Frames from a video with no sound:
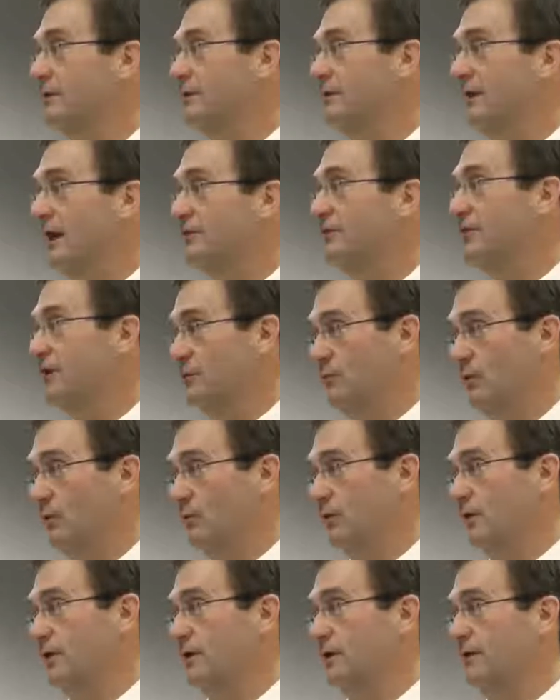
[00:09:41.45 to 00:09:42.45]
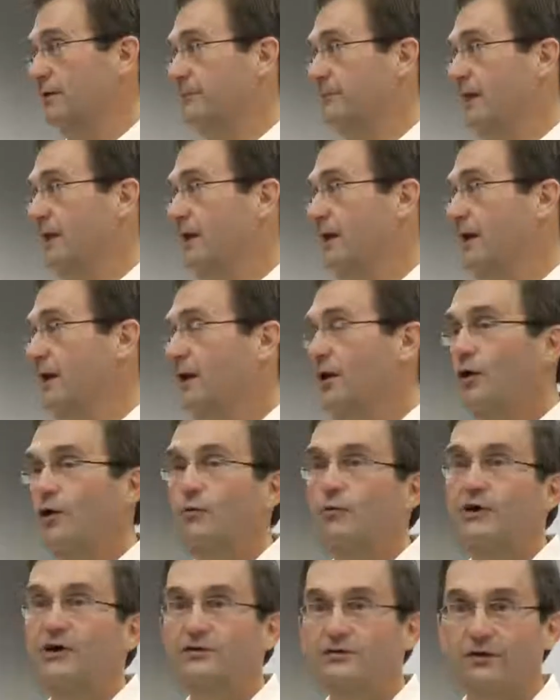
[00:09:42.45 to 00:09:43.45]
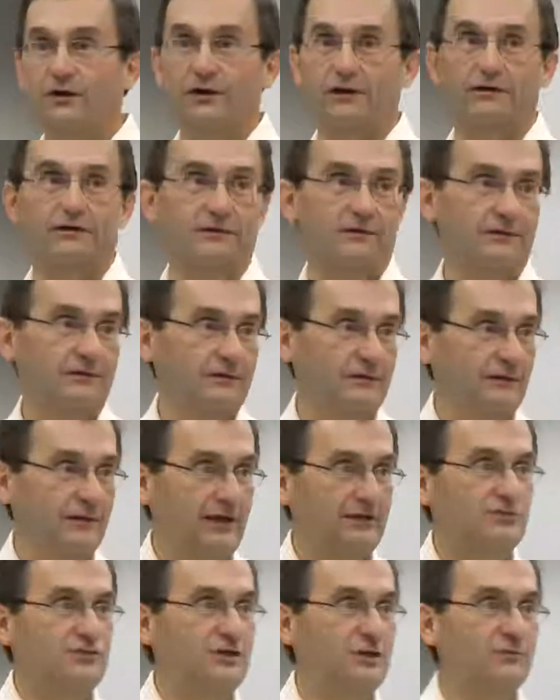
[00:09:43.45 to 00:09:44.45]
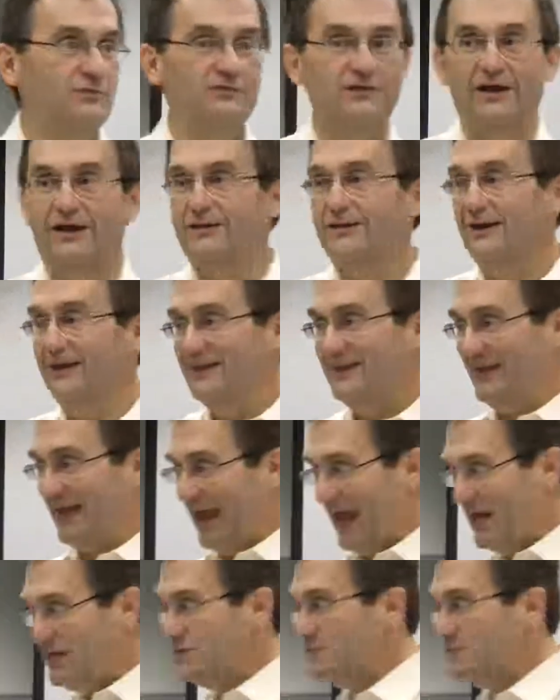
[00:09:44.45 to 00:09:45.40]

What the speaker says: Nothing will work. We took, as Jim said, the